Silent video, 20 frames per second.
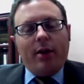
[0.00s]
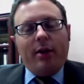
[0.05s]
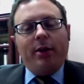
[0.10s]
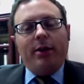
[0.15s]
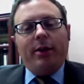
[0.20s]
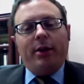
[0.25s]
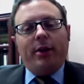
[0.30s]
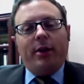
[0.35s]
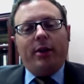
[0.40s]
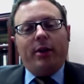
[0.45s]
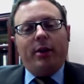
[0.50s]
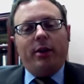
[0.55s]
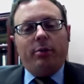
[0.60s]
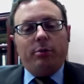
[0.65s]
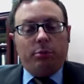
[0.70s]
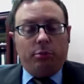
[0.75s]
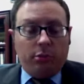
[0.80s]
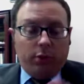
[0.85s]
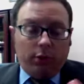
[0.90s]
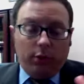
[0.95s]

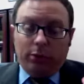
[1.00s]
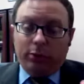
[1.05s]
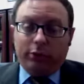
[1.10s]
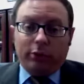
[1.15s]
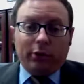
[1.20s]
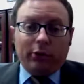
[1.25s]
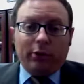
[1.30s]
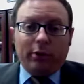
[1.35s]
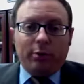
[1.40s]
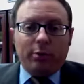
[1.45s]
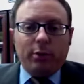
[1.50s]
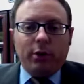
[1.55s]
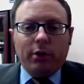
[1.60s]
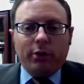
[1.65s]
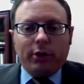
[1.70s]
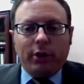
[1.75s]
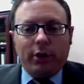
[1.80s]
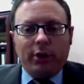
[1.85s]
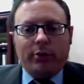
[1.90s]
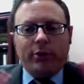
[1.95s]
It was just a
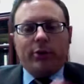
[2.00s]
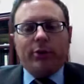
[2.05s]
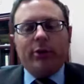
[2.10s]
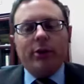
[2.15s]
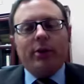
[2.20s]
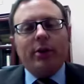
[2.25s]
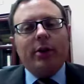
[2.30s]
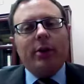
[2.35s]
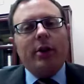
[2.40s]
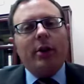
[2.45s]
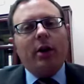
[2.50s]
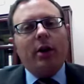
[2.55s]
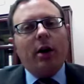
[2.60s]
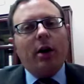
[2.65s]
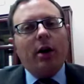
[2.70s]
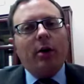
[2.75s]
military facility,